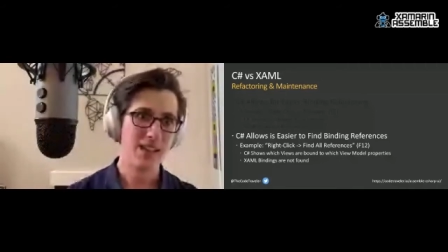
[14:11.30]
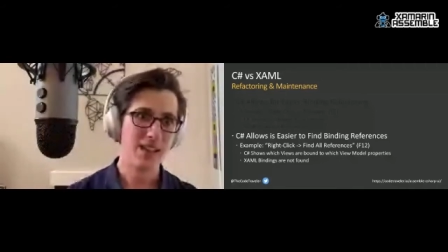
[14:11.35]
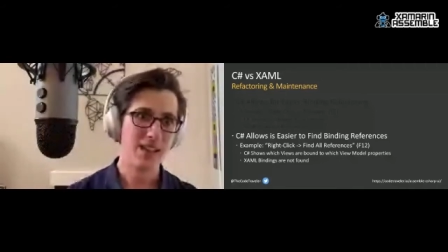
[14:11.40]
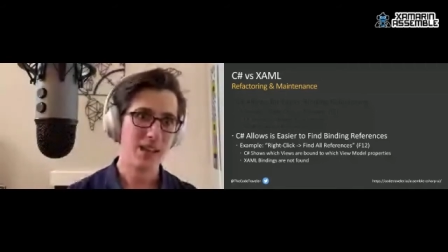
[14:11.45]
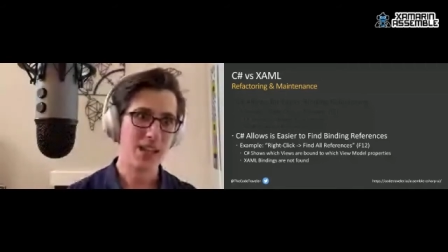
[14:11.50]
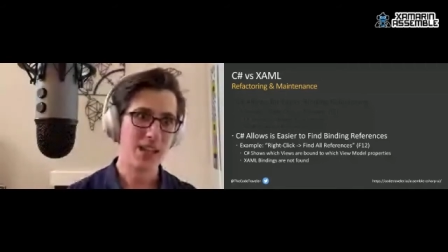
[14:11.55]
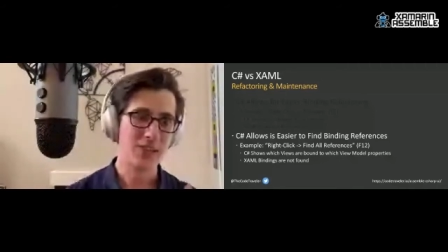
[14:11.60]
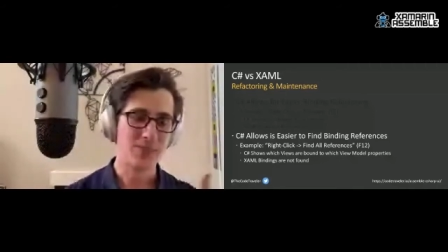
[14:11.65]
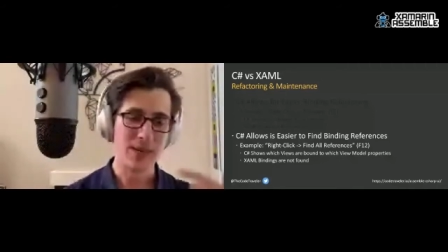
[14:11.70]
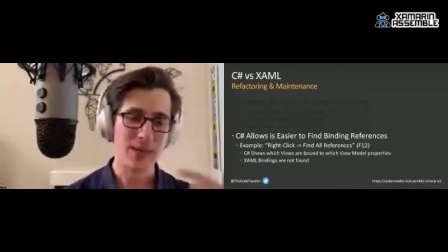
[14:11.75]

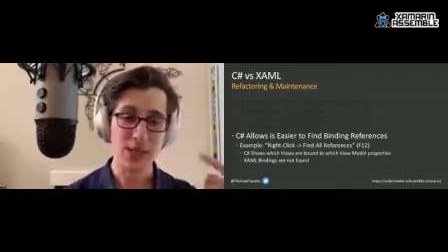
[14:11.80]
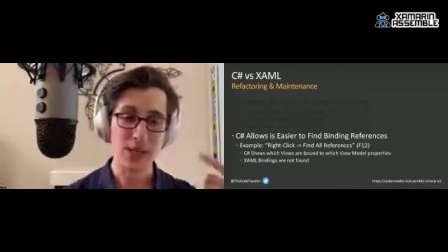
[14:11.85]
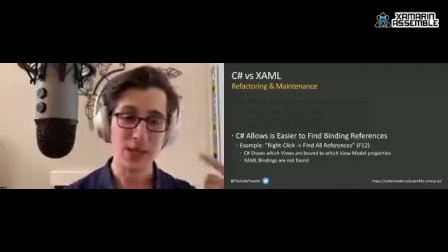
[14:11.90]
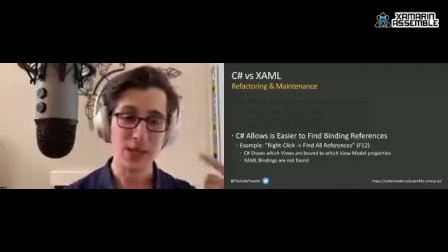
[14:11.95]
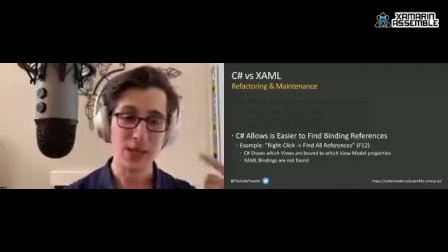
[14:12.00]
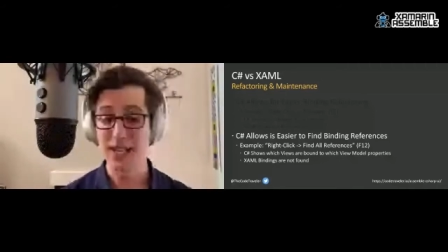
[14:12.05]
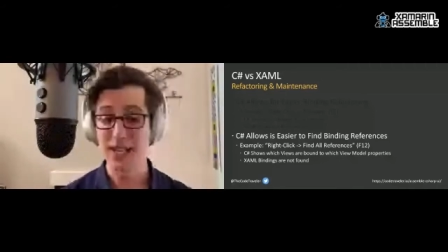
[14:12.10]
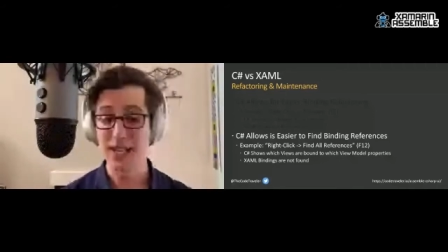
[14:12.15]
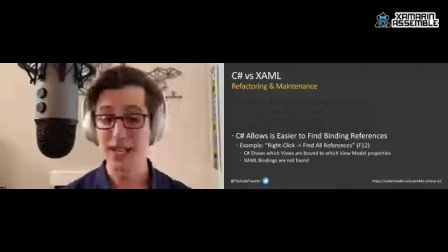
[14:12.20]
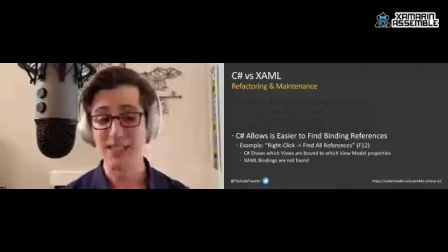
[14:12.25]
If my
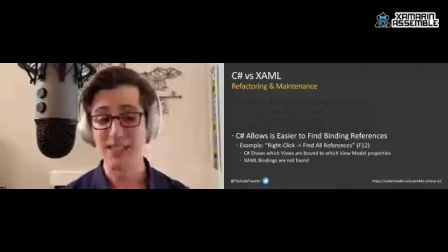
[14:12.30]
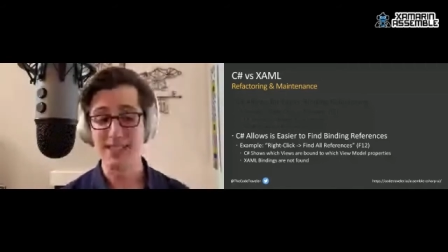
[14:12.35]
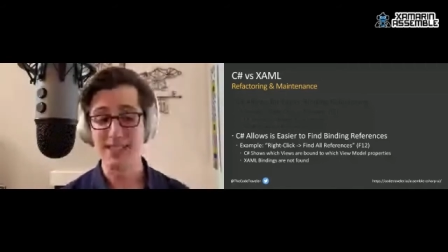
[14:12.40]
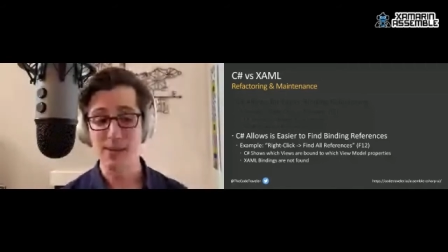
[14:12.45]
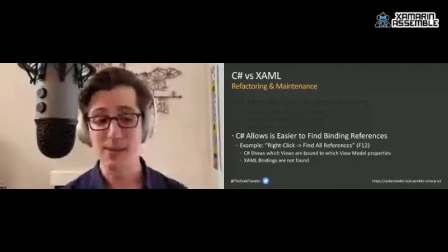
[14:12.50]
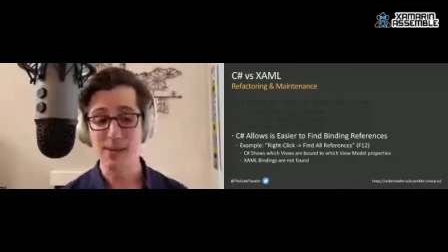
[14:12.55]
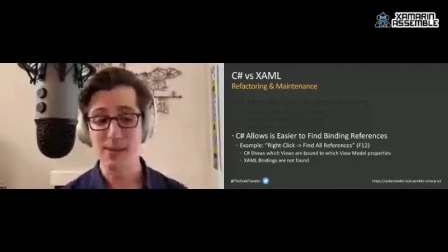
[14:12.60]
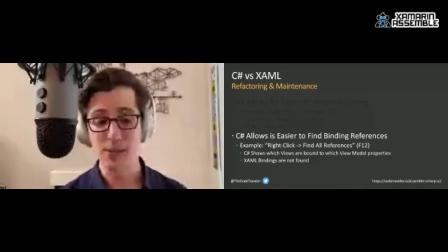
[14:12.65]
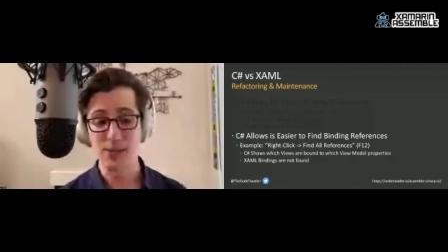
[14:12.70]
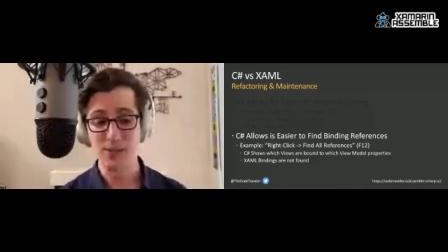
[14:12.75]
UI is in
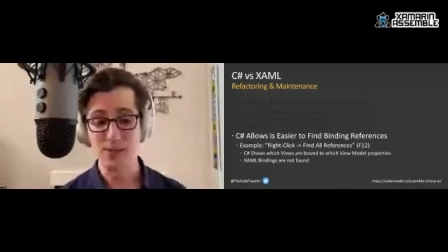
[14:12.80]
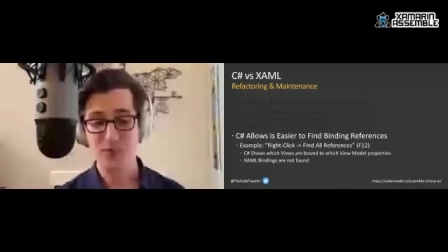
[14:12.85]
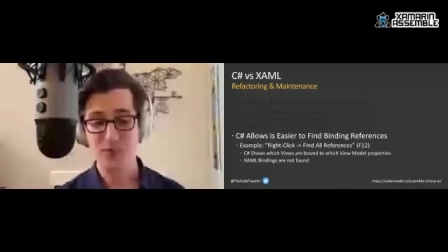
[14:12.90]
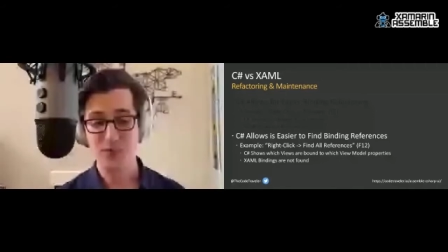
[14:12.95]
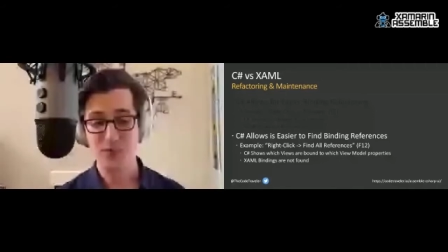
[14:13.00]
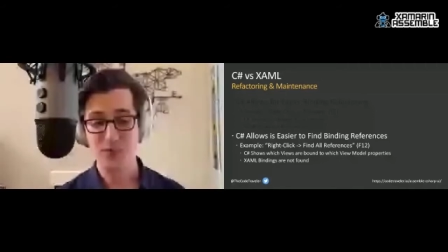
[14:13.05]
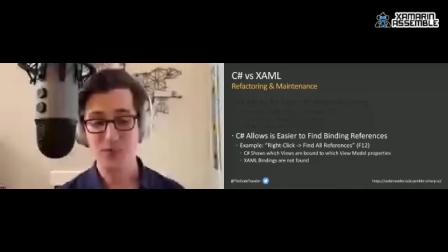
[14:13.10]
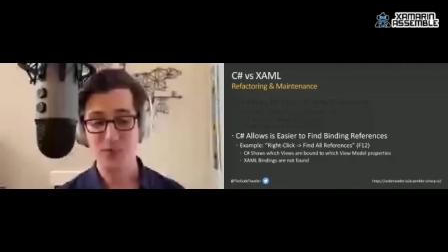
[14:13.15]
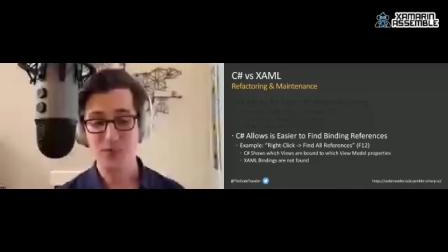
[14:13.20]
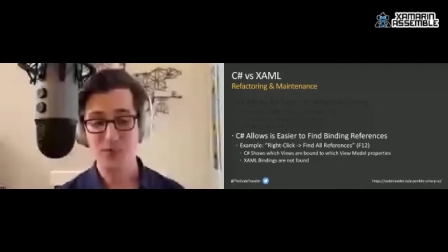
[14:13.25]
XAML,
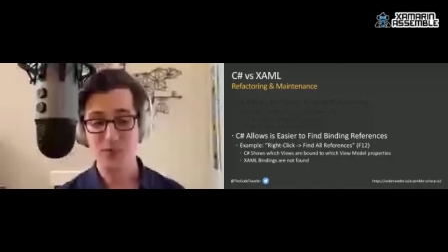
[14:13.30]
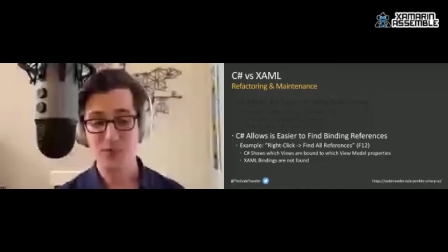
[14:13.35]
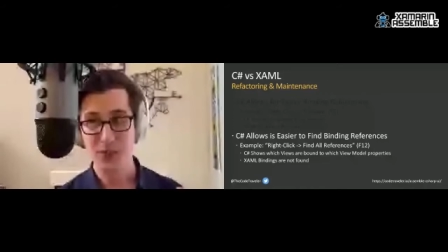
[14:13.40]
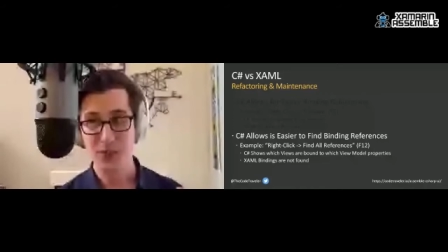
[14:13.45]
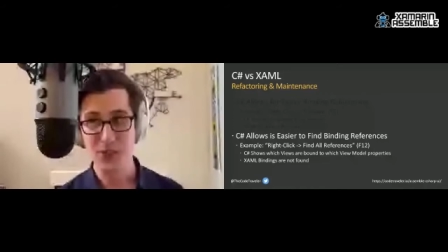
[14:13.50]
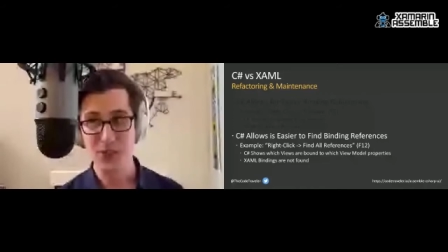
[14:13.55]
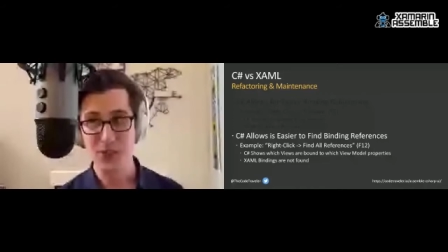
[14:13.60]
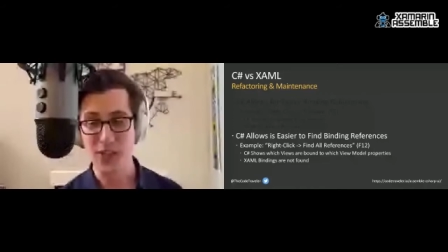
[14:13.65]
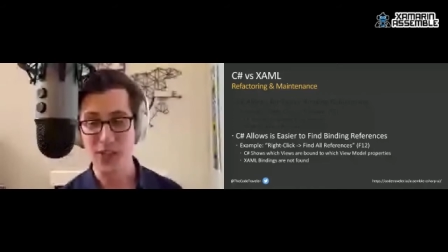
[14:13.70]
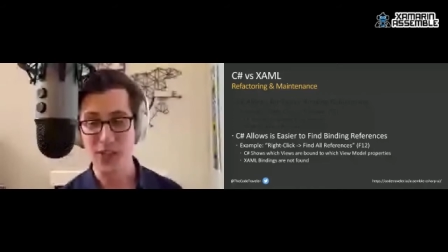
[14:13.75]

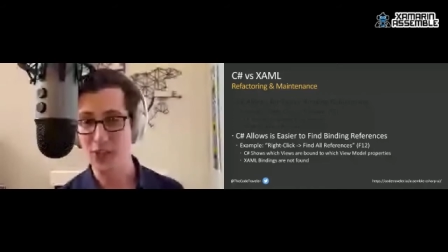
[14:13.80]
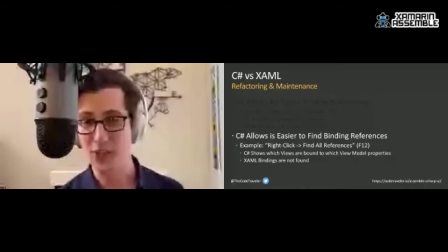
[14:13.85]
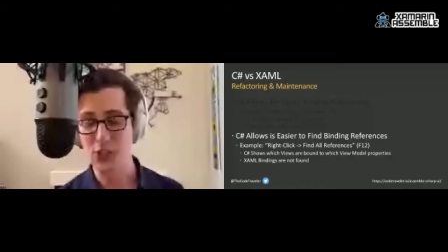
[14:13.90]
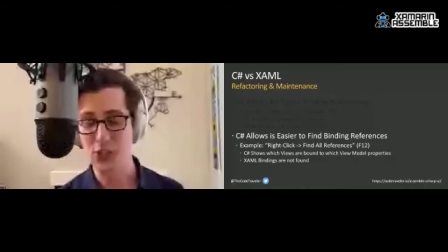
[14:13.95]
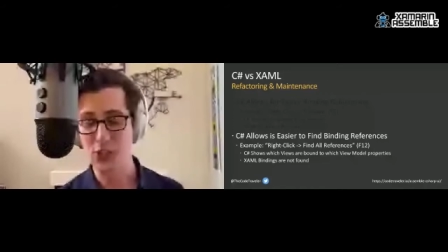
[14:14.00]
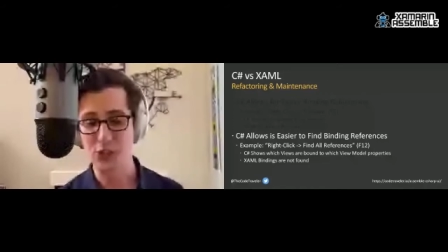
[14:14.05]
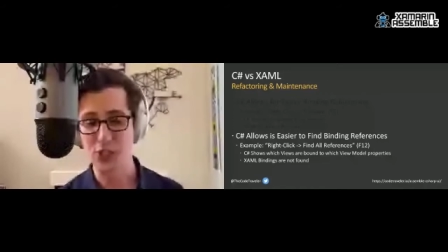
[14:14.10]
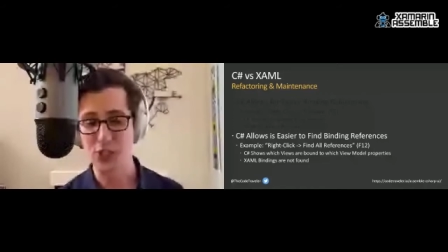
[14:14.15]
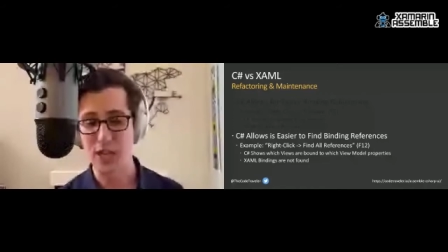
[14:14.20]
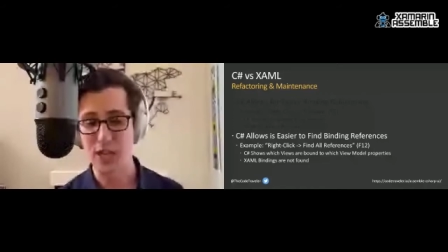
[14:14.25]
nothing
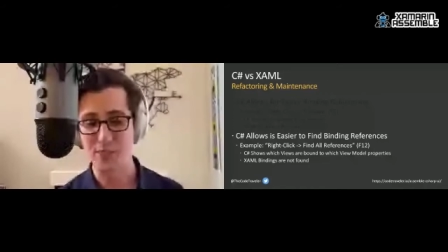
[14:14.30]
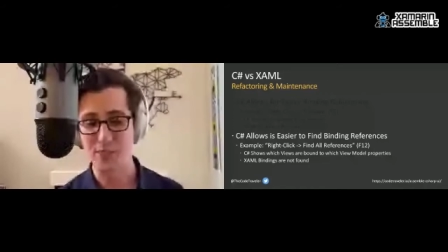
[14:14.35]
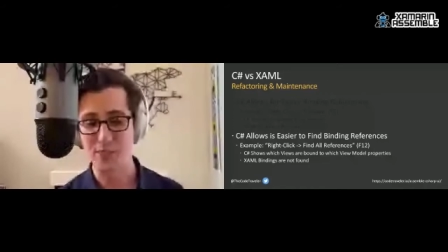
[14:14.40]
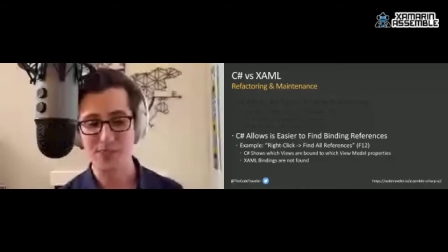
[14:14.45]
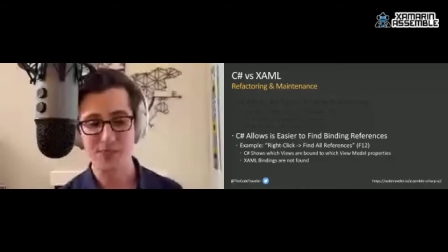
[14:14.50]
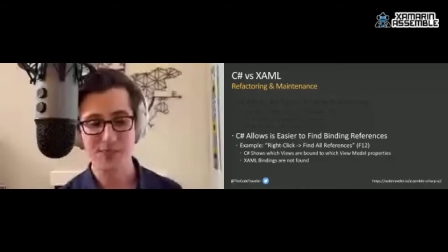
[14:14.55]
shows up.